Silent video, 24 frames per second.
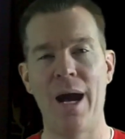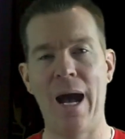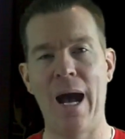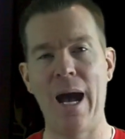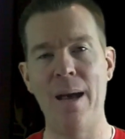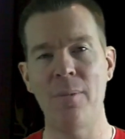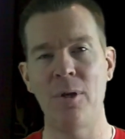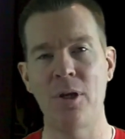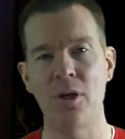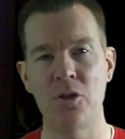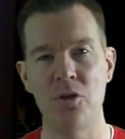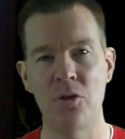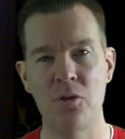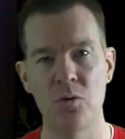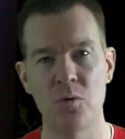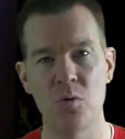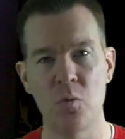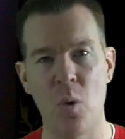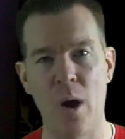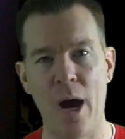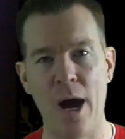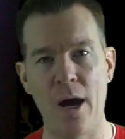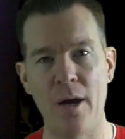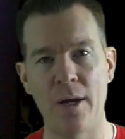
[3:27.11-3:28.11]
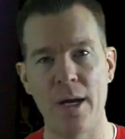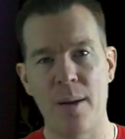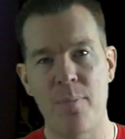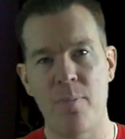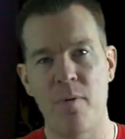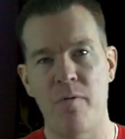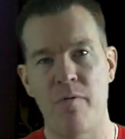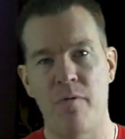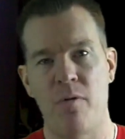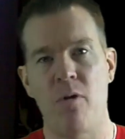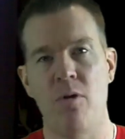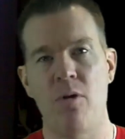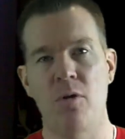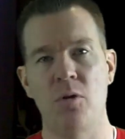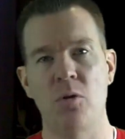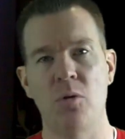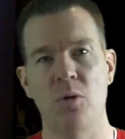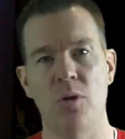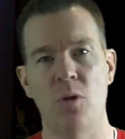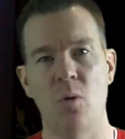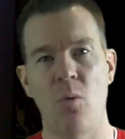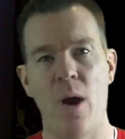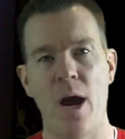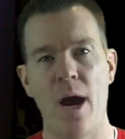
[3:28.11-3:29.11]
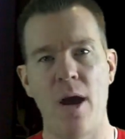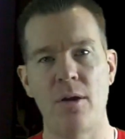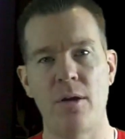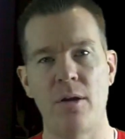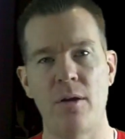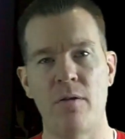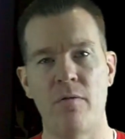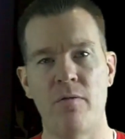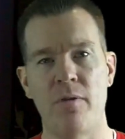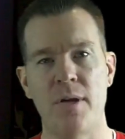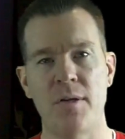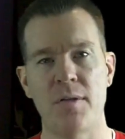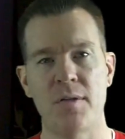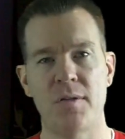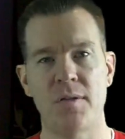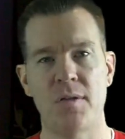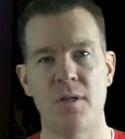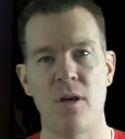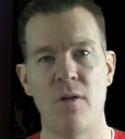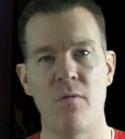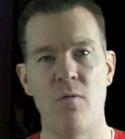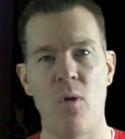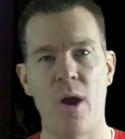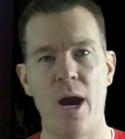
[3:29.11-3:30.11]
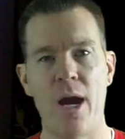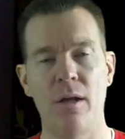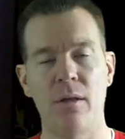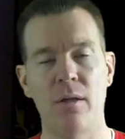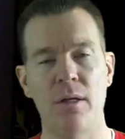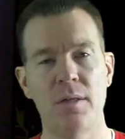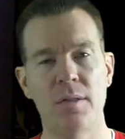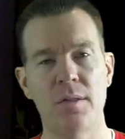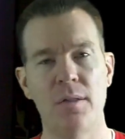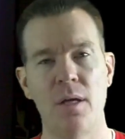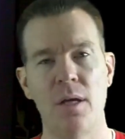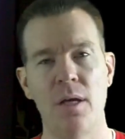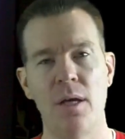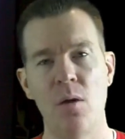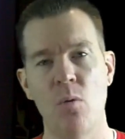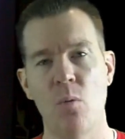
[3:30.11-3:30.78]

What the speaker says: I'm going to choose wired. I prefer to do it the wired interface instead of wireless.